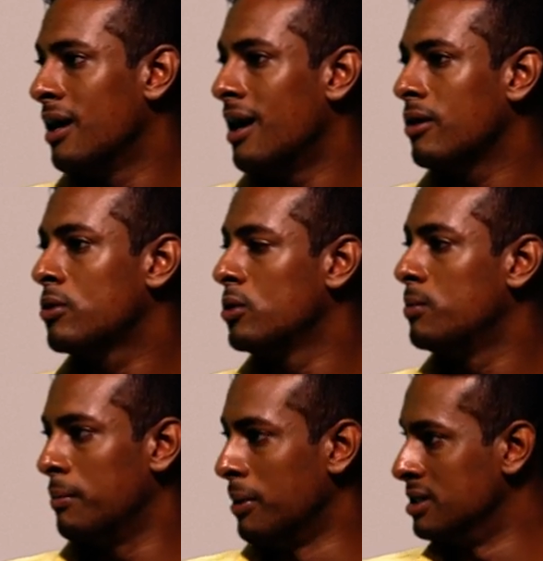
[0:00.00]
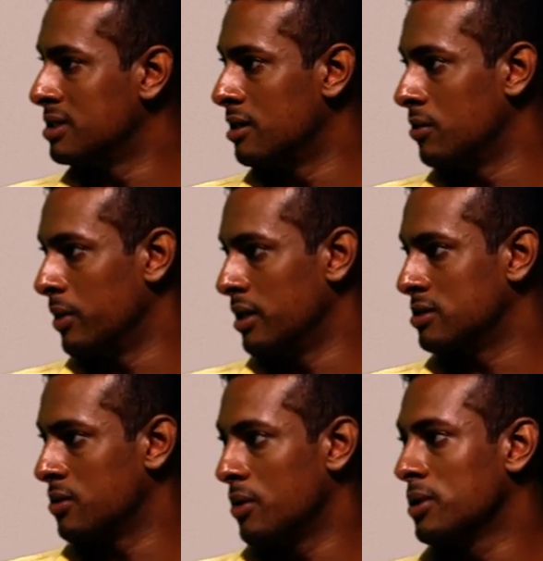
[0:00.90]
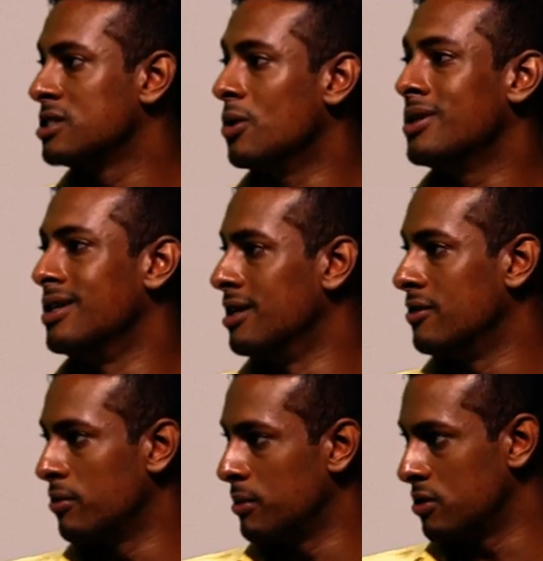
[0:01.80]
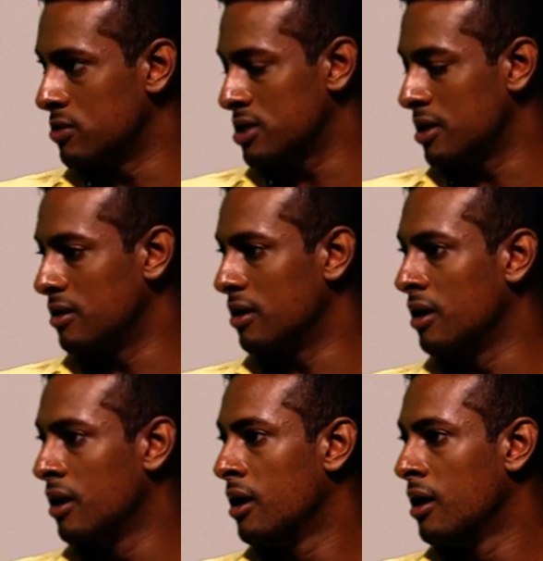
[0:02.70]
I could be based anywhere, so there was no need for me to stay there.